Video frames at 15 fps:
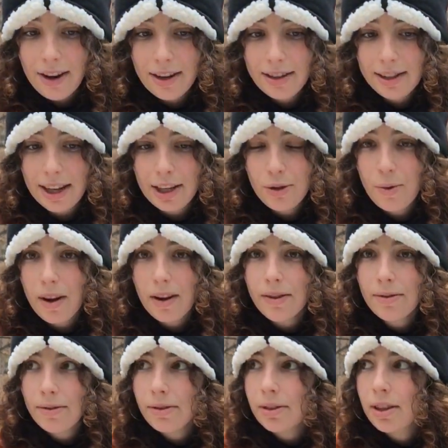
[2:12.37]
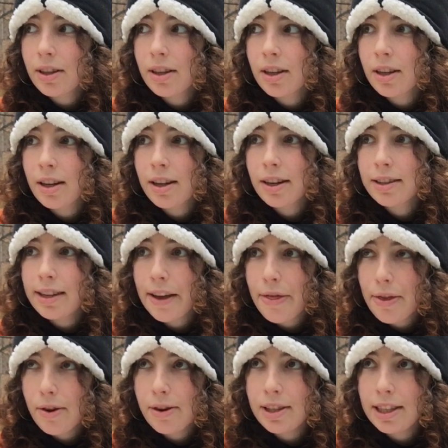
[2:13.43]
on day 12, day
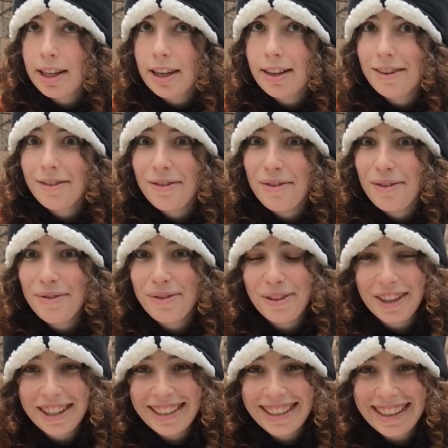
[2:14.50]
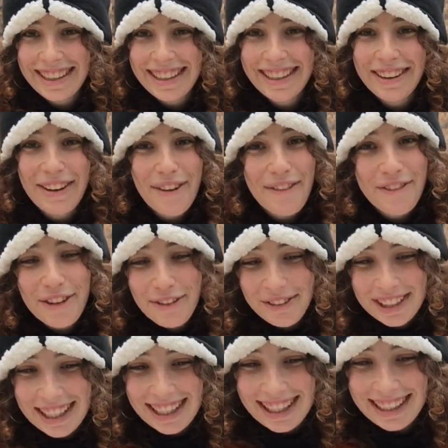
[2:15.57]
13, 14,
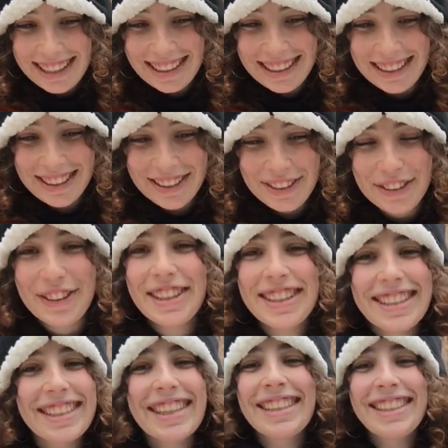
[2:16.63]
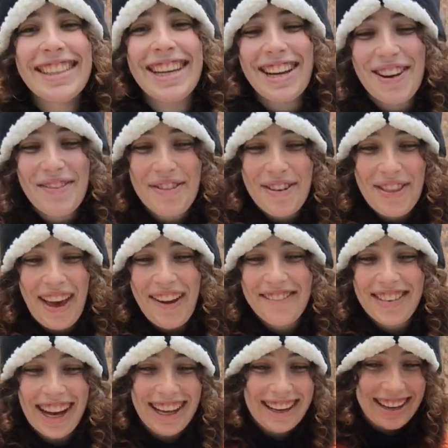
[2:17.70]
15, or 16 for that
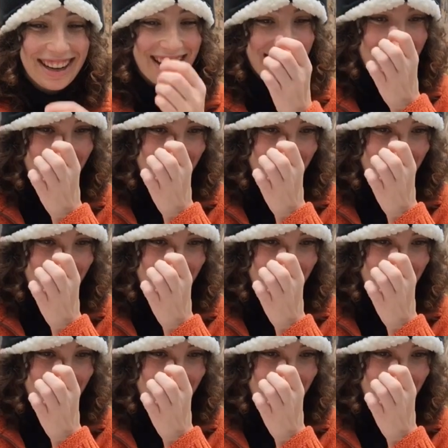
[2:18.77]
matter.